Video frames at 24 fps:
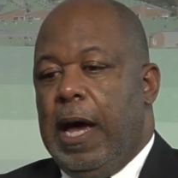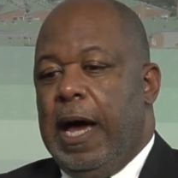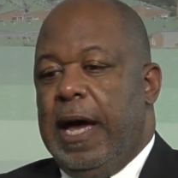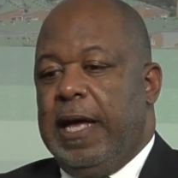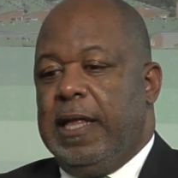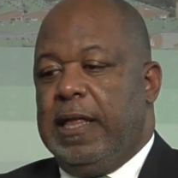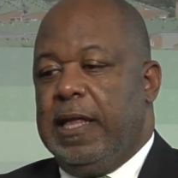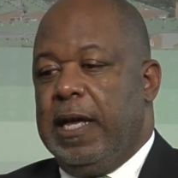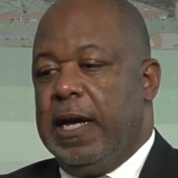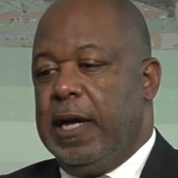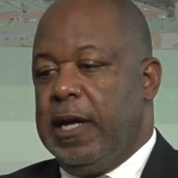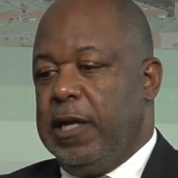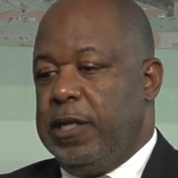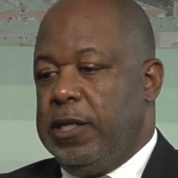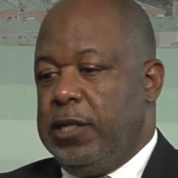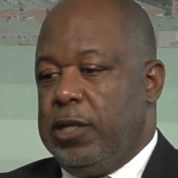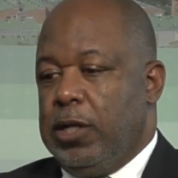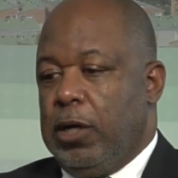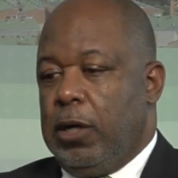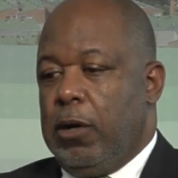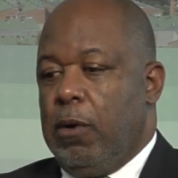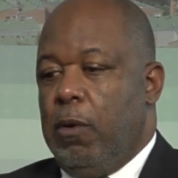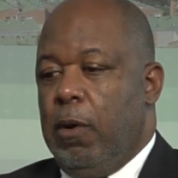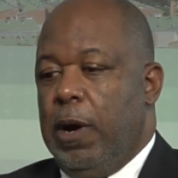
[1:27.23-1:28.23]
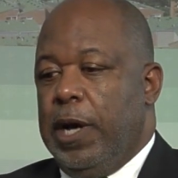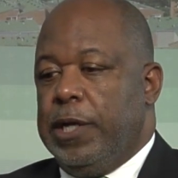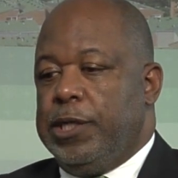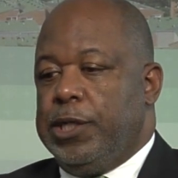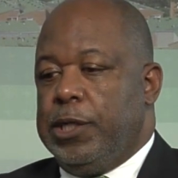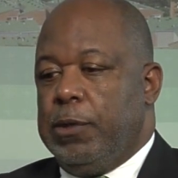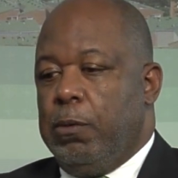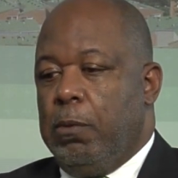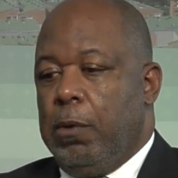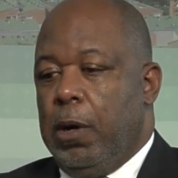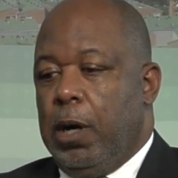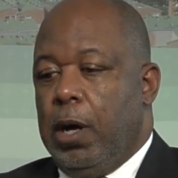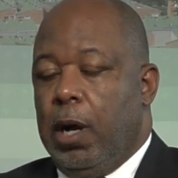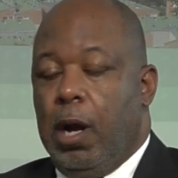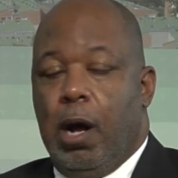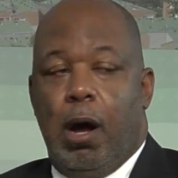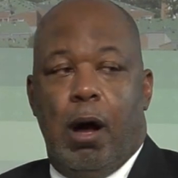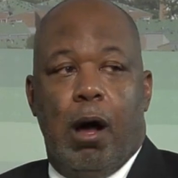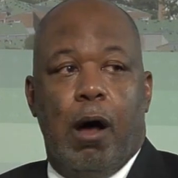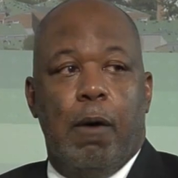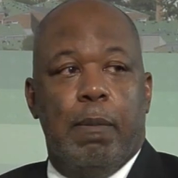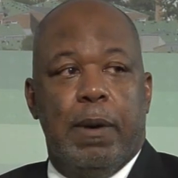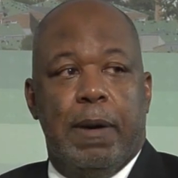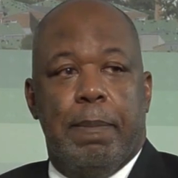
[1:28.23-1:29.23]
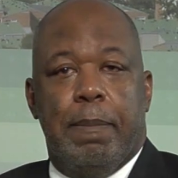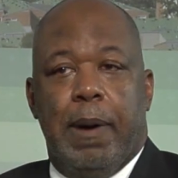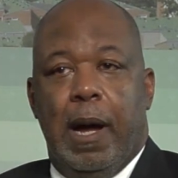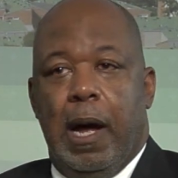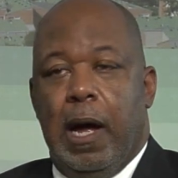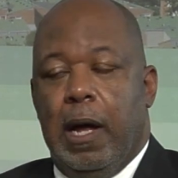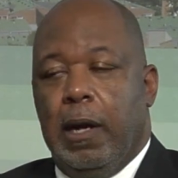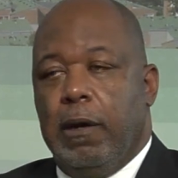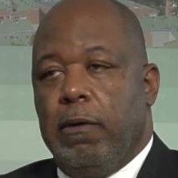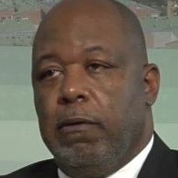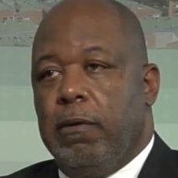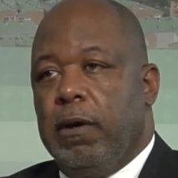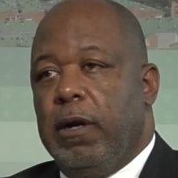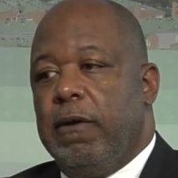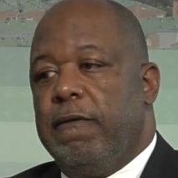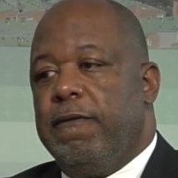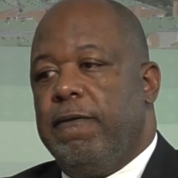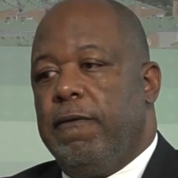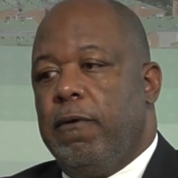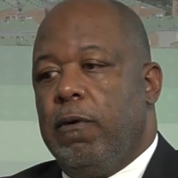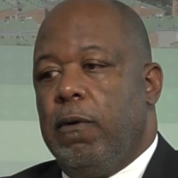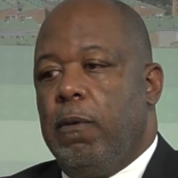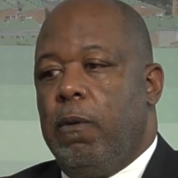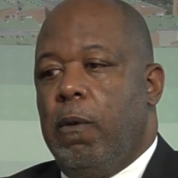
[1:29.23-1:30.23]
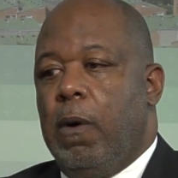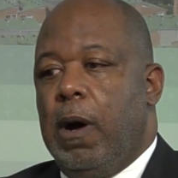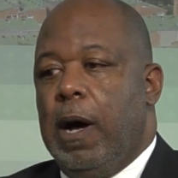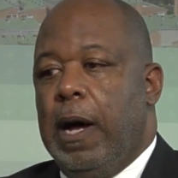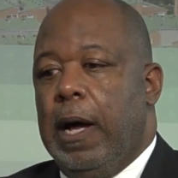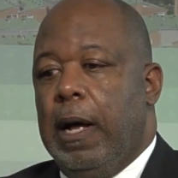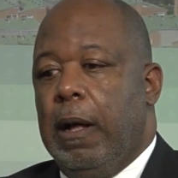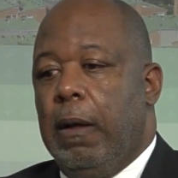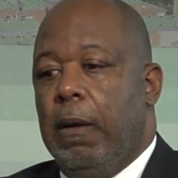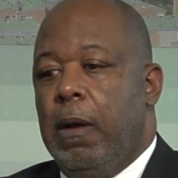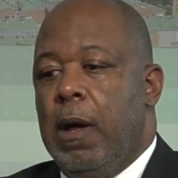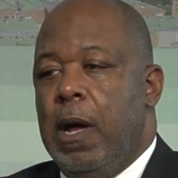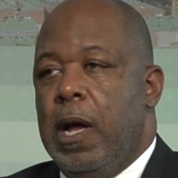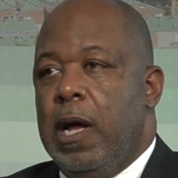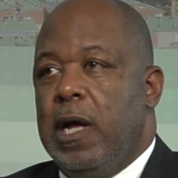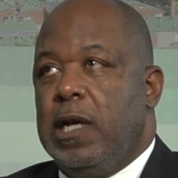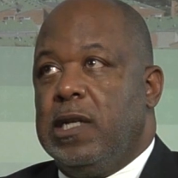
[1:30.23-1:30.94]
I think it's a question we're going to all be pondering for a while.